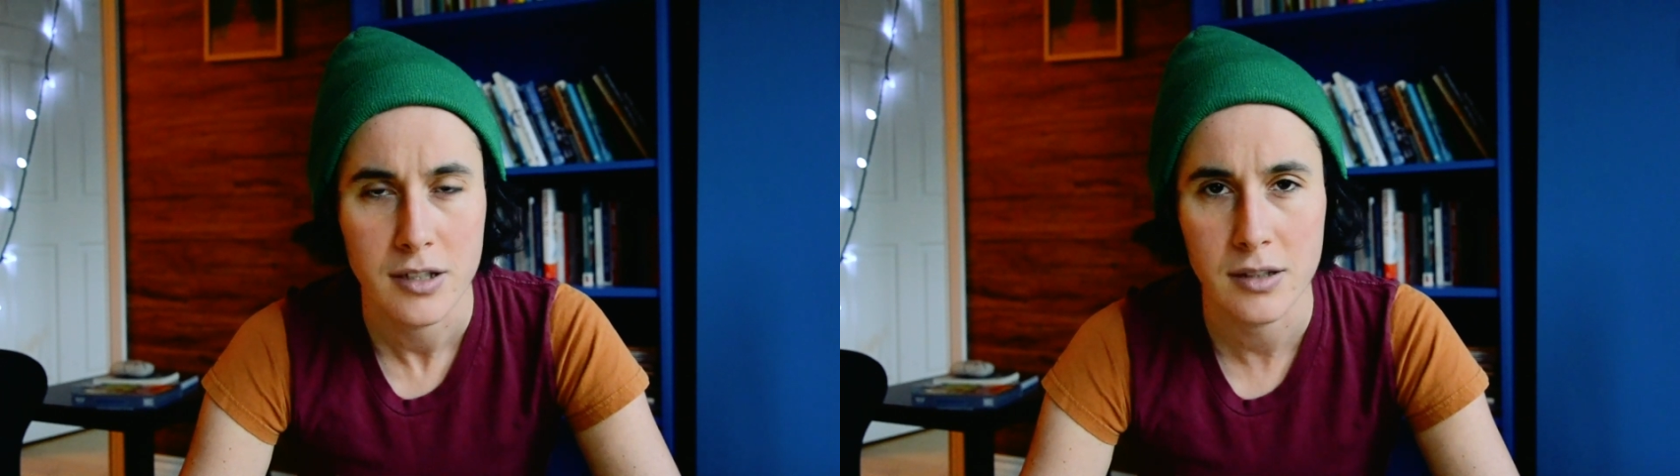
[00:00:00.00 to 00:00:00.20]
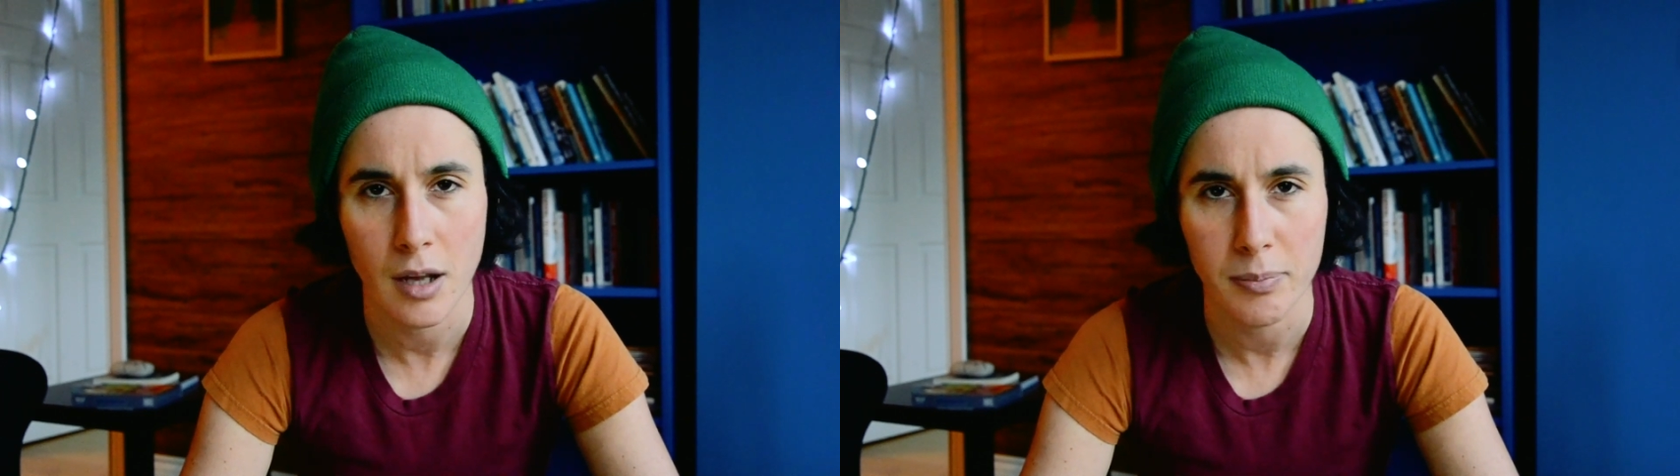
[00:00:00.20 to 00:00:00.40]

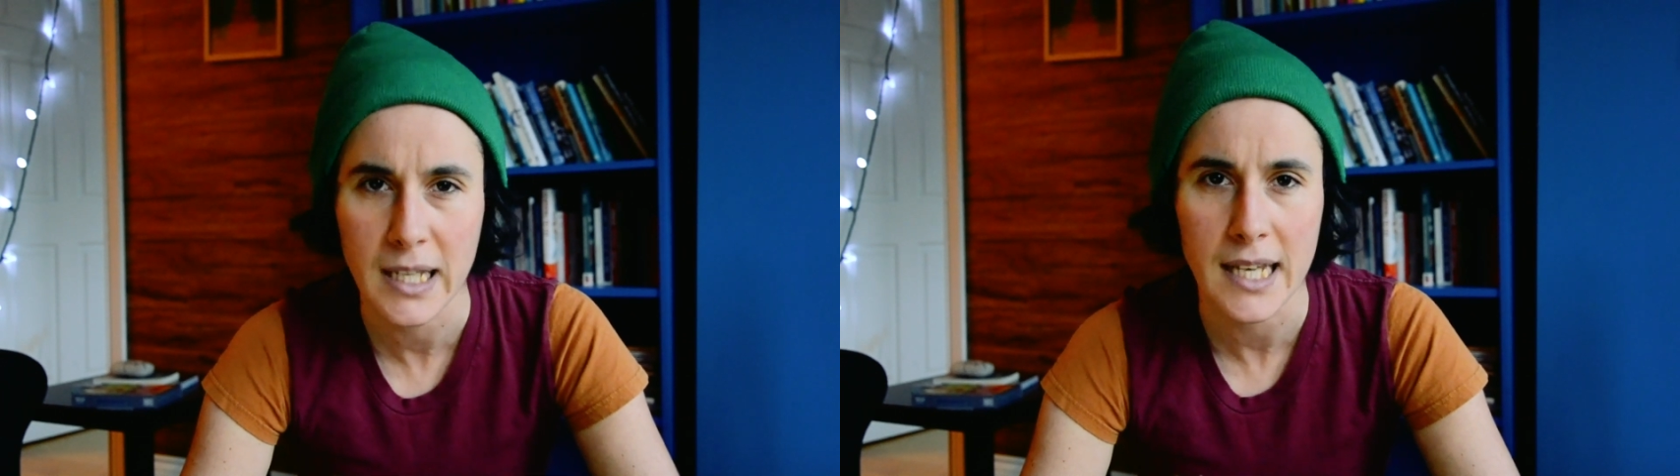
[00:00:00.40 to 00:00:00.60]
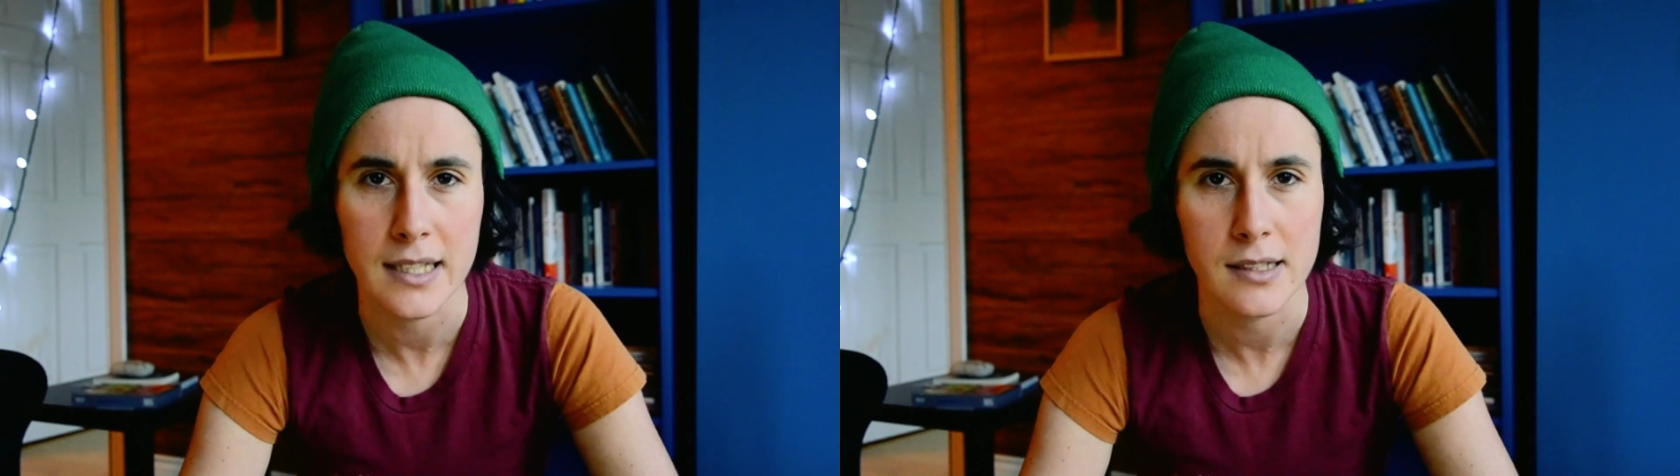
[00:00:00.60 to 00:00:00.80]
Stop
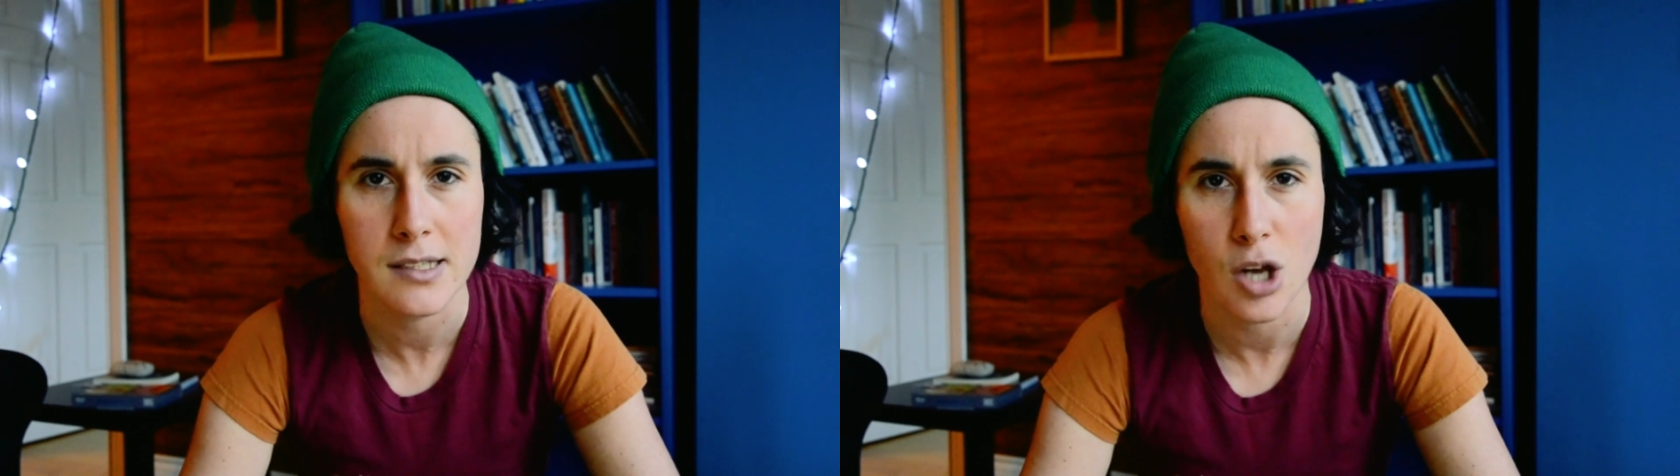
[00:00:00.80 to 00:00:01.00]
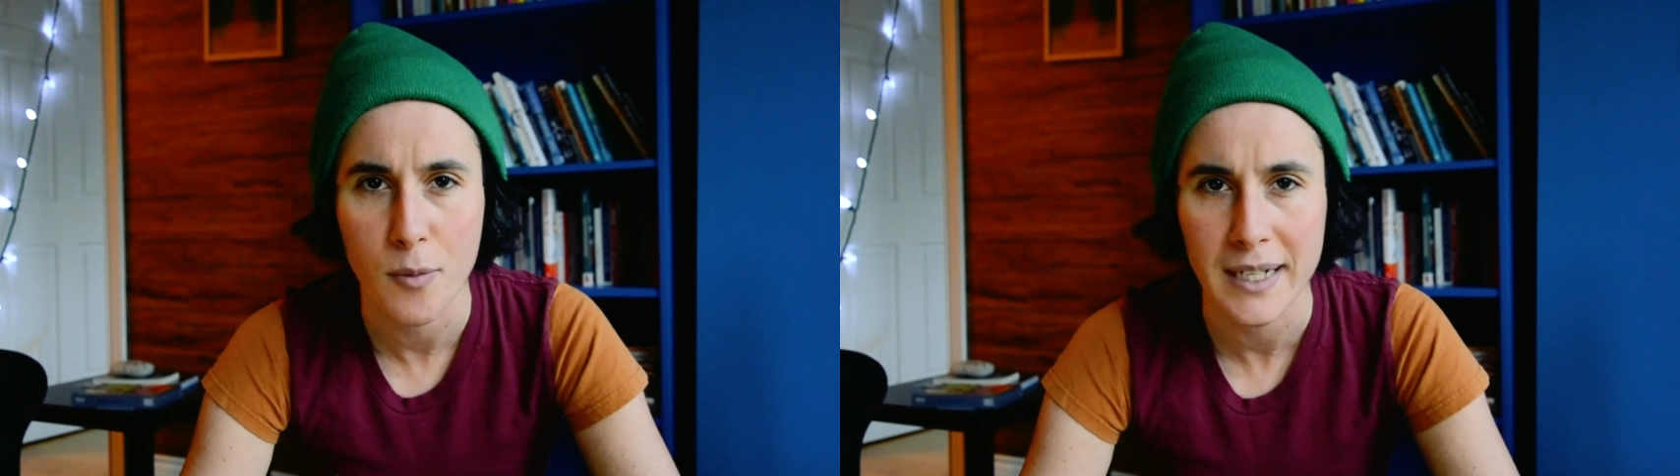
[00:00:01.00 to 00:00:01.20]
taking
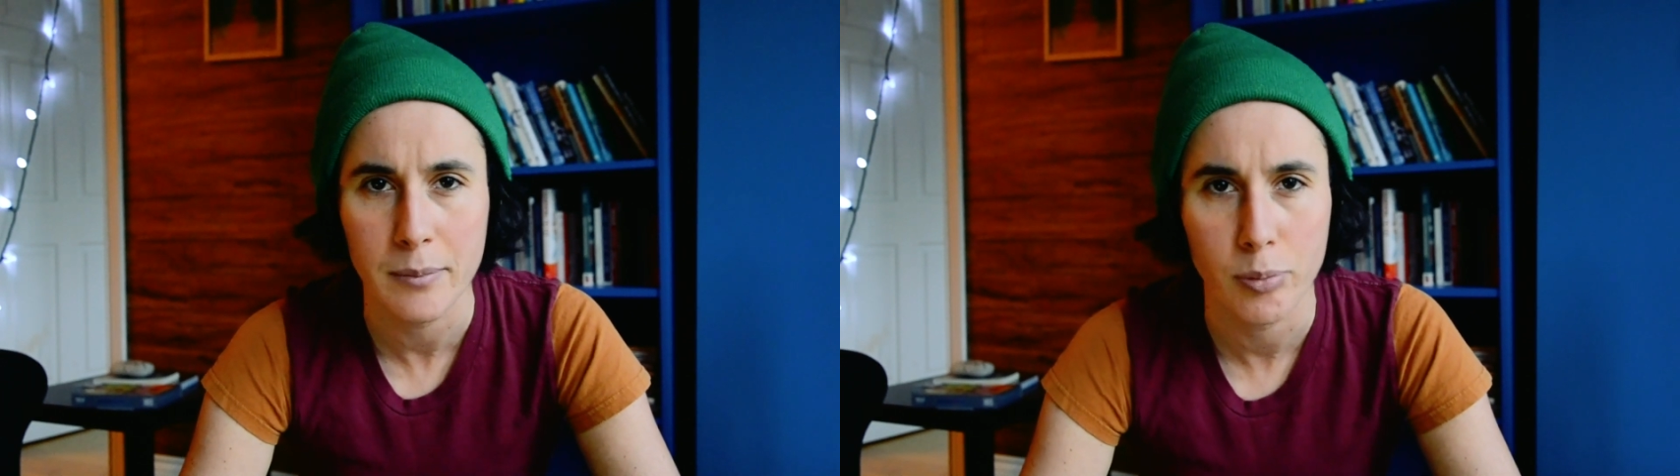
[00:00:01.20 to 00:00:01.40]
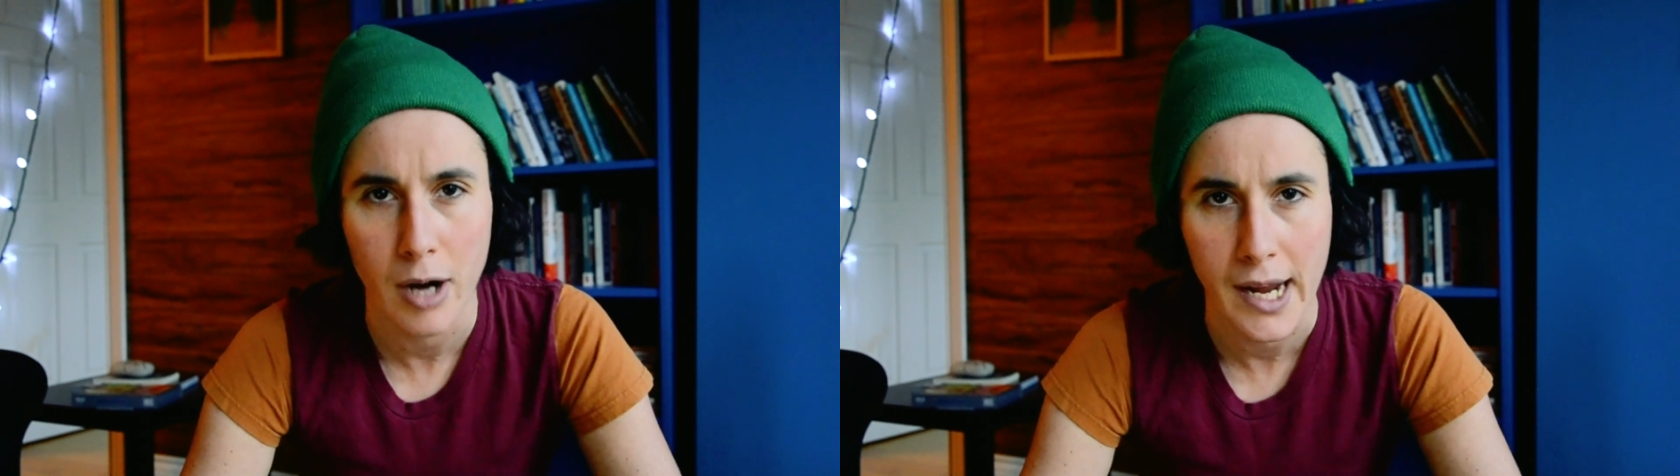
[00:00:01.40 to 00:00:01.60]
so many
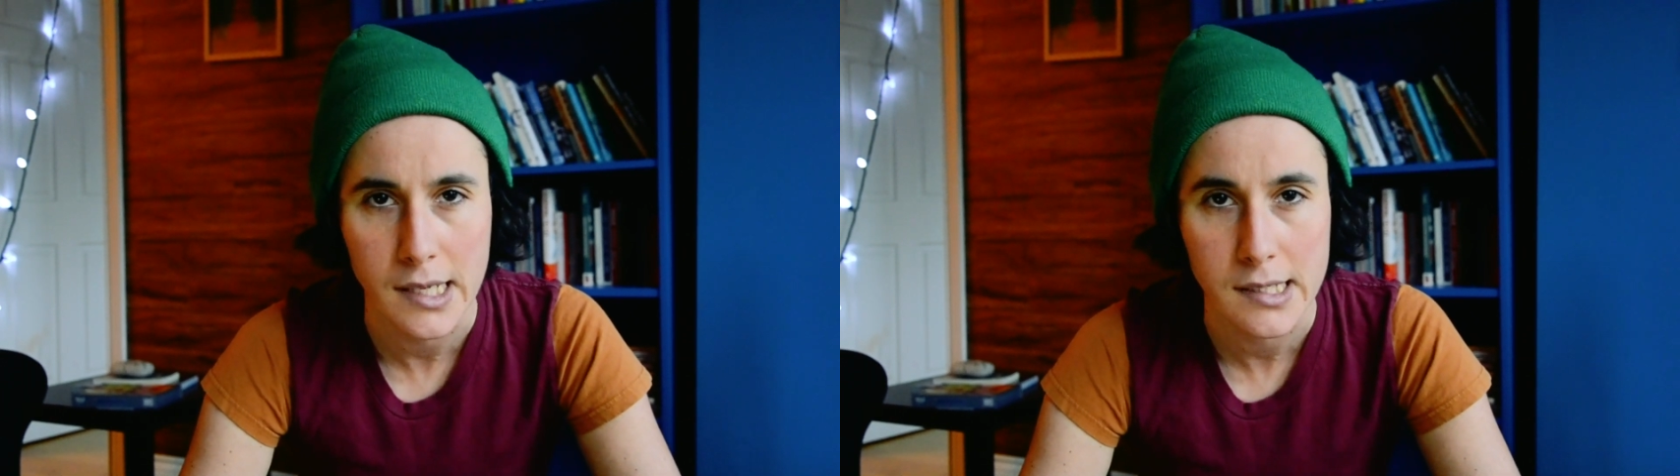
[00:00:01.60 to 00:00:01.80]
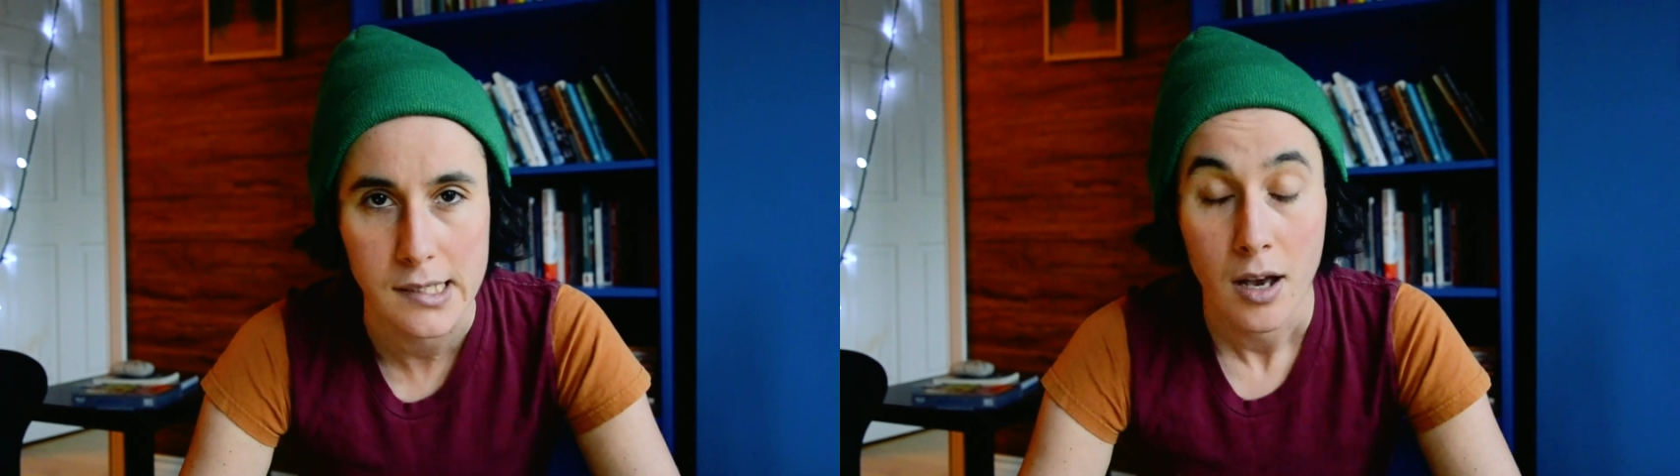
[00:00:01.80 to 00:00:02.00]

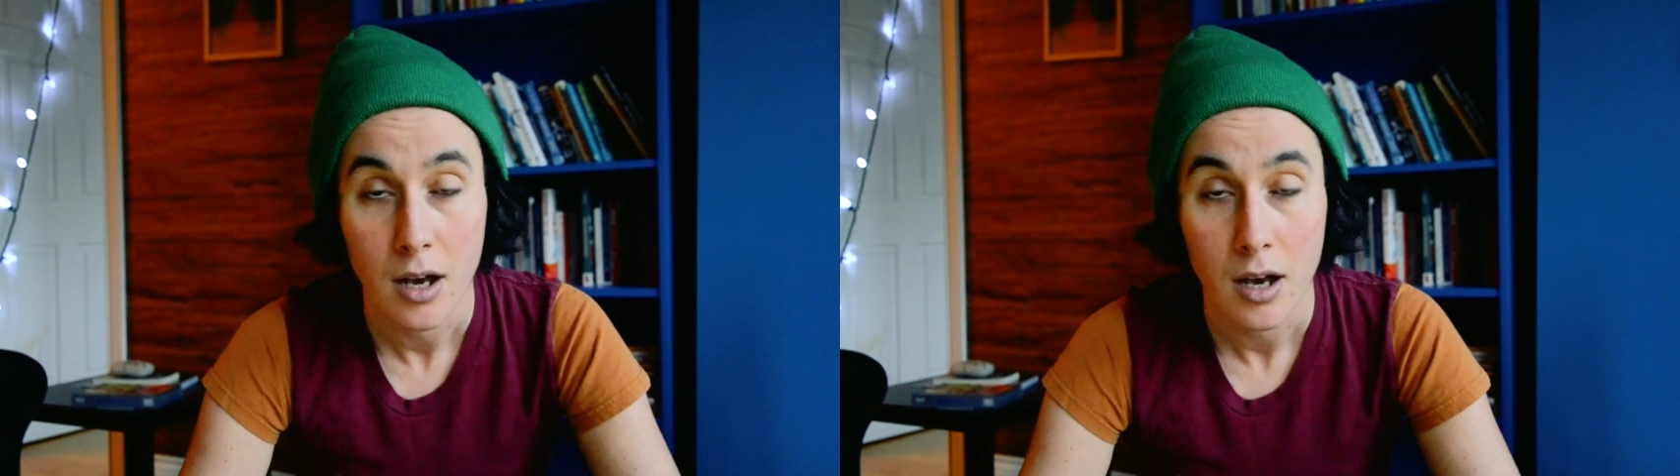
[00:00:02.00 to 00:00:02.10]
breaks.